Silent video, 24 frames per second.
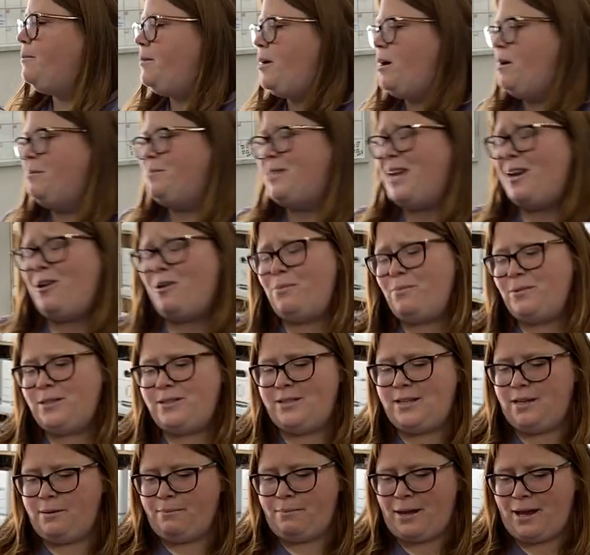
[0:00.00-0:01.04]
comps, I
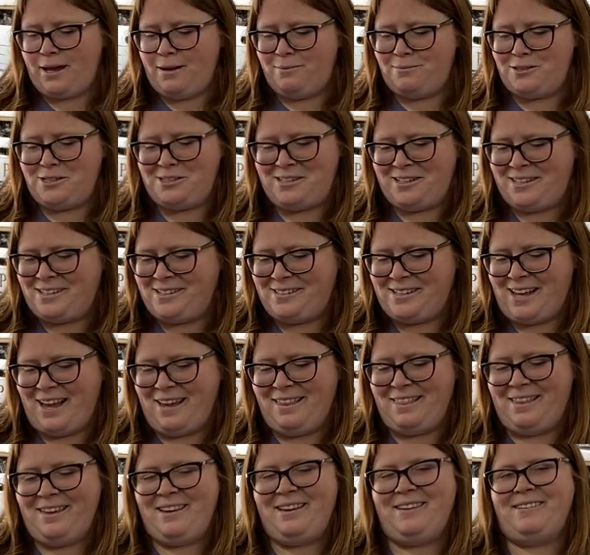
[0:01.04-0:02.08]
almost didn't buy them just because I
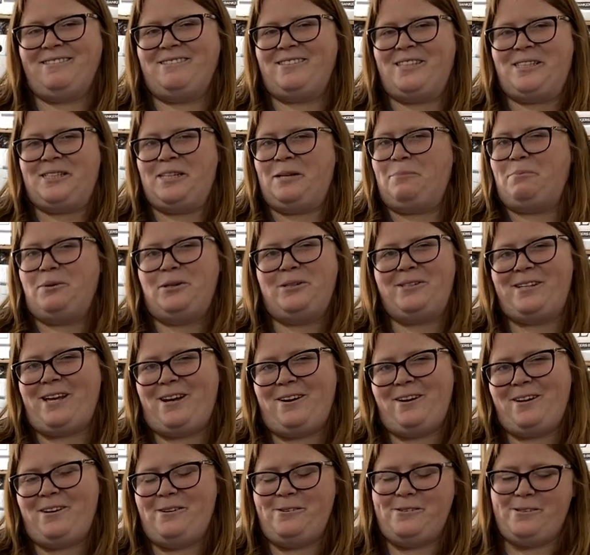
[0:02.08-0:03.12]
think slippers that
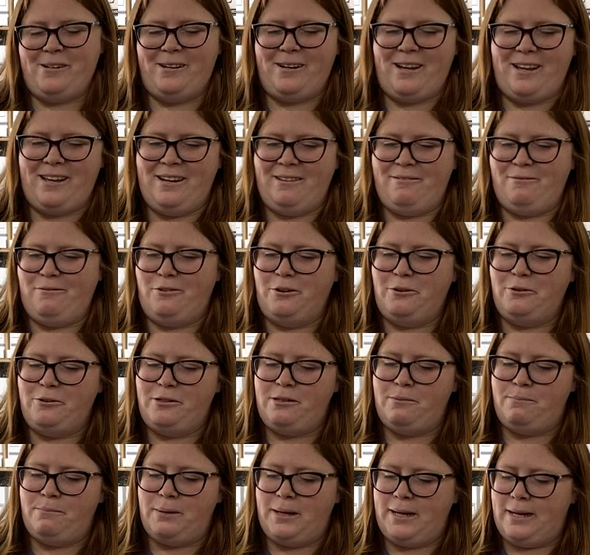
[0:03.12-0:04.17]
are used are kind of
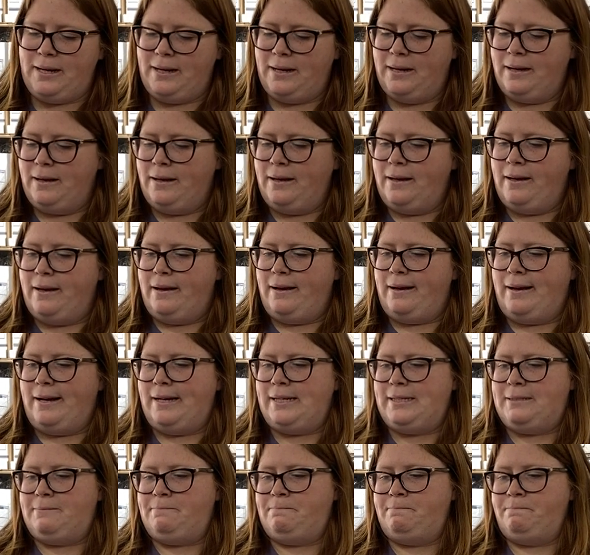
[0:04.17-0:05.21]
gross. But
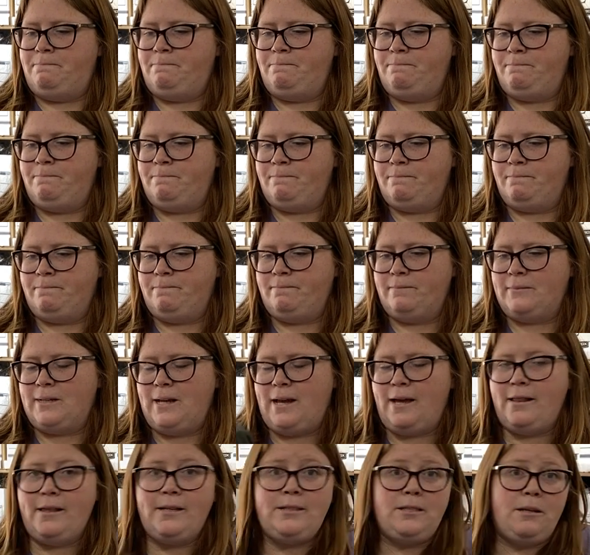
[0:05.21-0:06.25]
um,
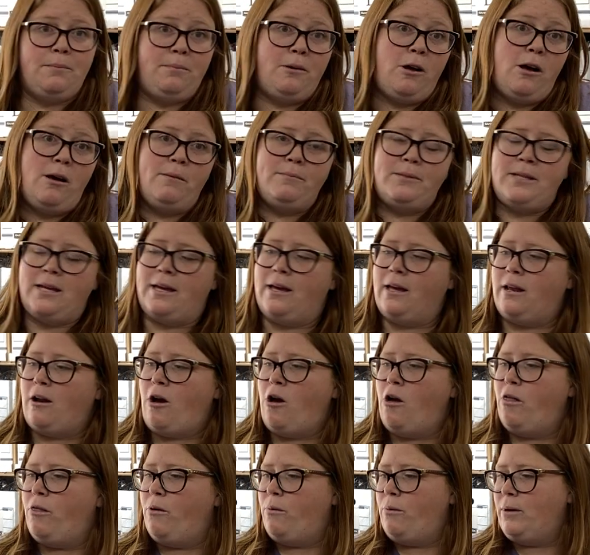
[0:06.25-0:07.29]
I looked up comps and
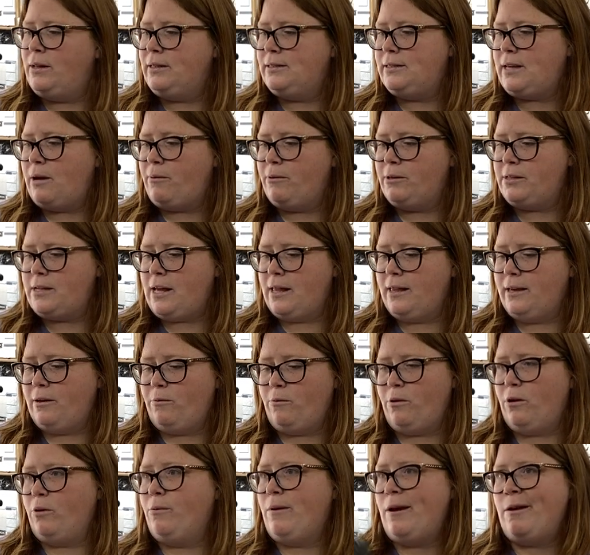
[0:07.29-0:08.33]
all the ones that were selling
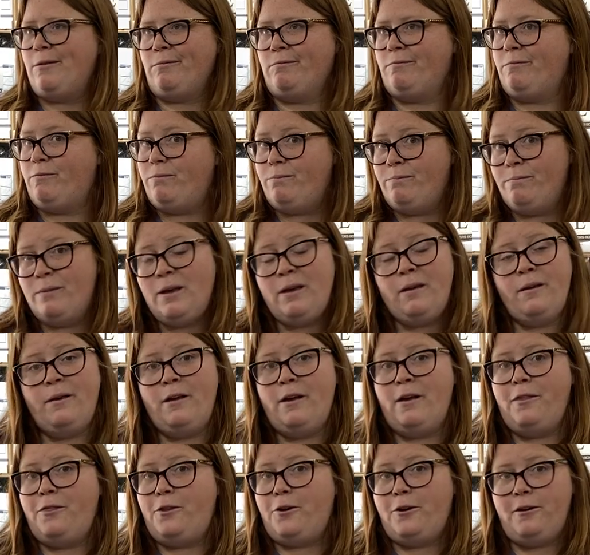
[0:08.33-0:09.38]
were around
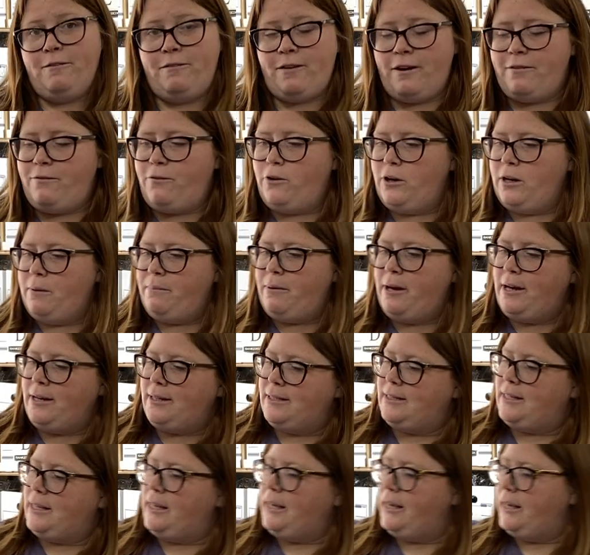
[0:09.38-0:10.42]
35, 40
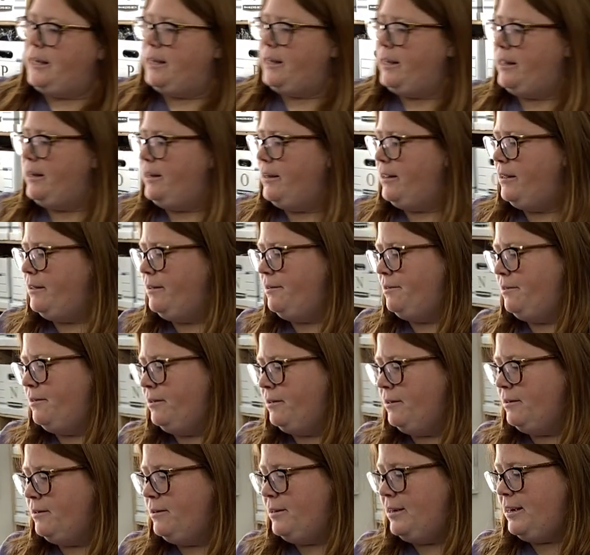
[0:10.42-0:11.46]
bucks. And
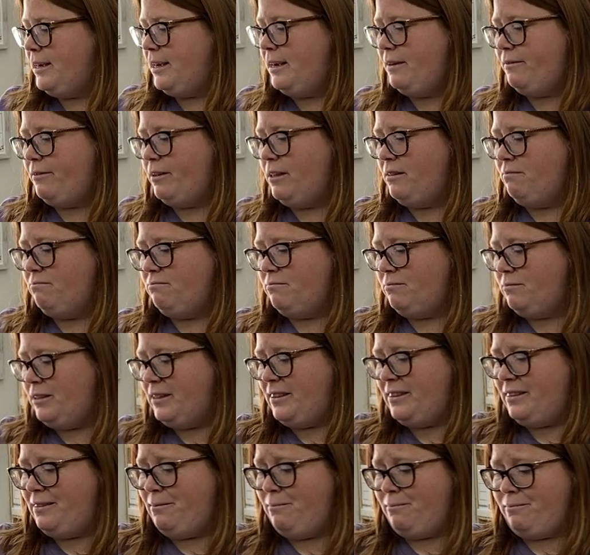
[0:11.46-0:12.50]
even with
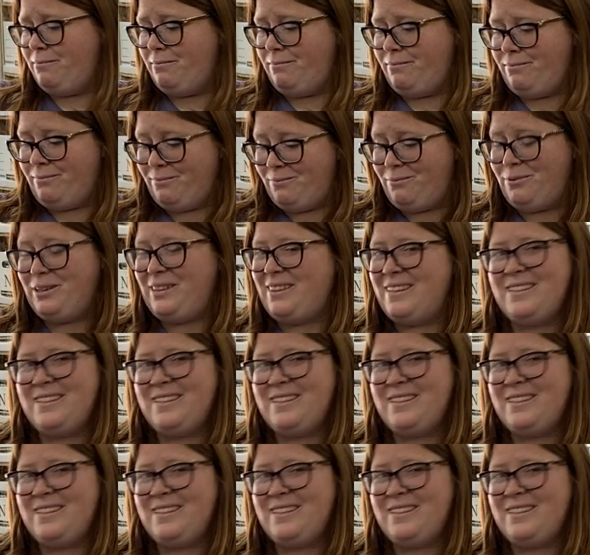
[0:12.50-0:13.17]
with the